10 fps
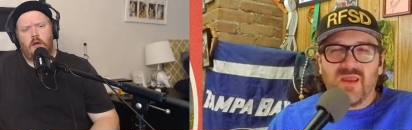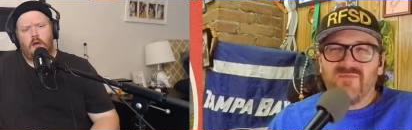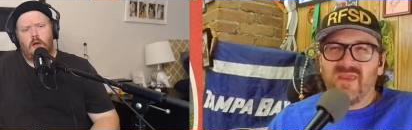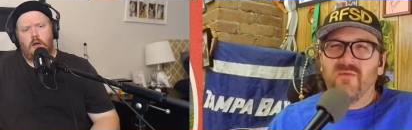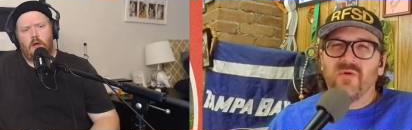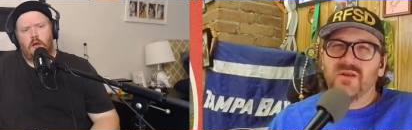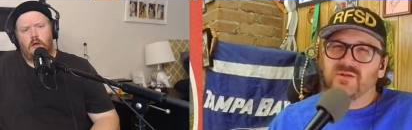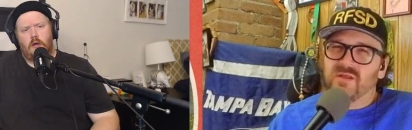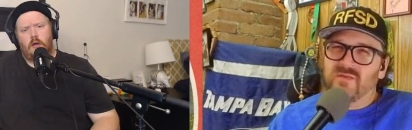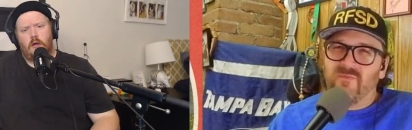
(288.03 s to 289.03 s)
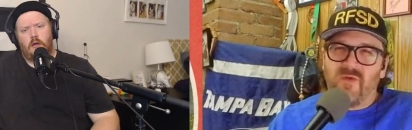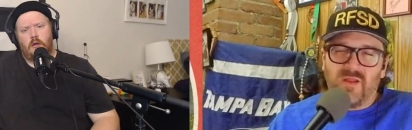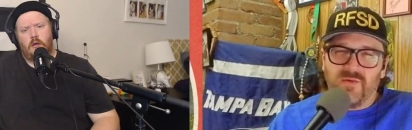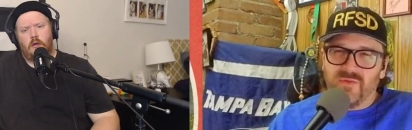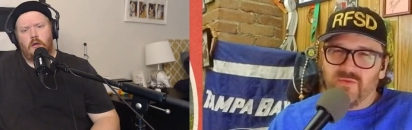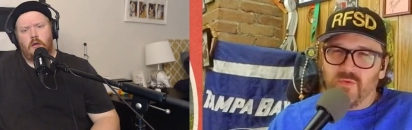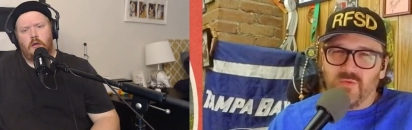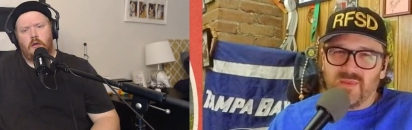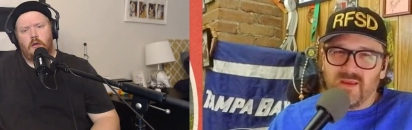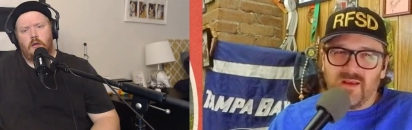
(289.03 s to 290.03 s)
Speaker 1: if they would have just followed through
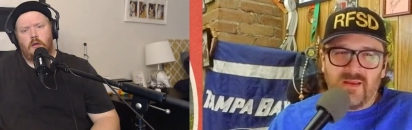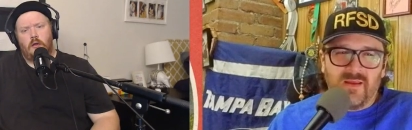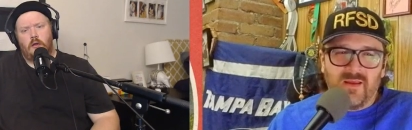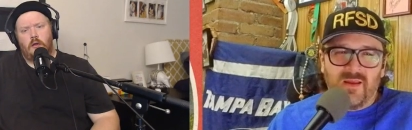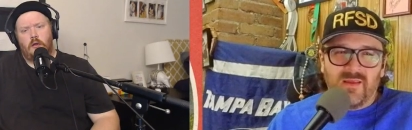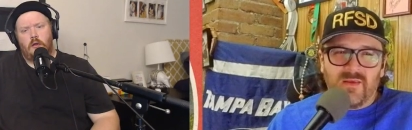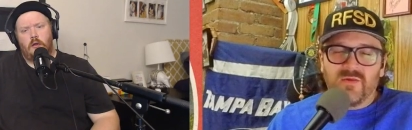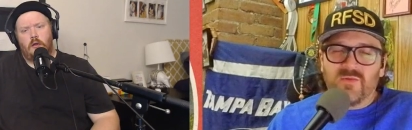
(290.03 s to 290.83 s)
with it, there's